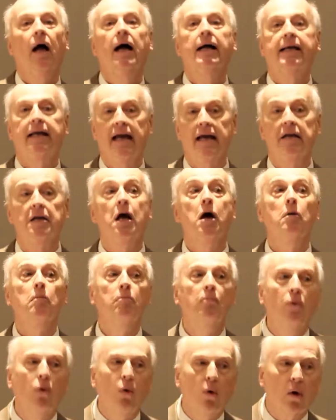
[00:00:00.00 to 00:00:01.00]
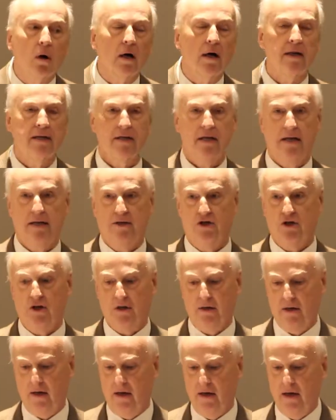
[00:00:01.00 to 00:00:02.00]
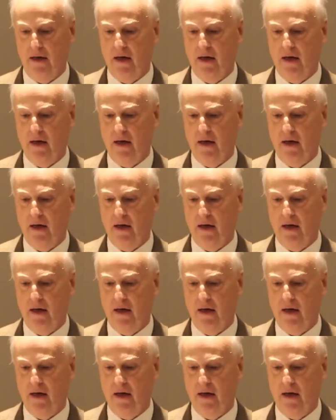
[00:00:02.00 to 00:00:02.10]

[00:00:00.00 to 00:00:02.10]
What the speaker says: Again, more attention